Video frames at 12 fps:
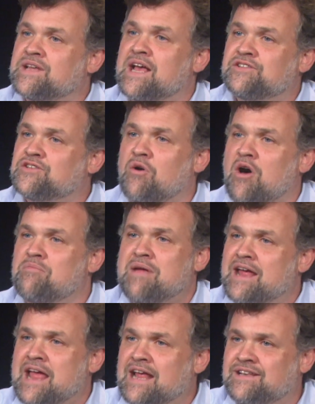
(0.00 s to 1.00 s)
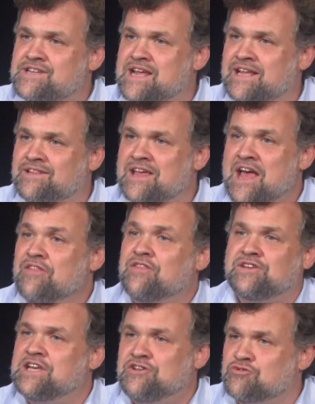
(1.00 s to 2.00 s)
And so on May 18th,
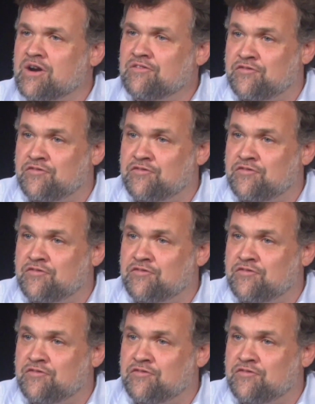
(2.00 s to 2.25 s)
the Detroit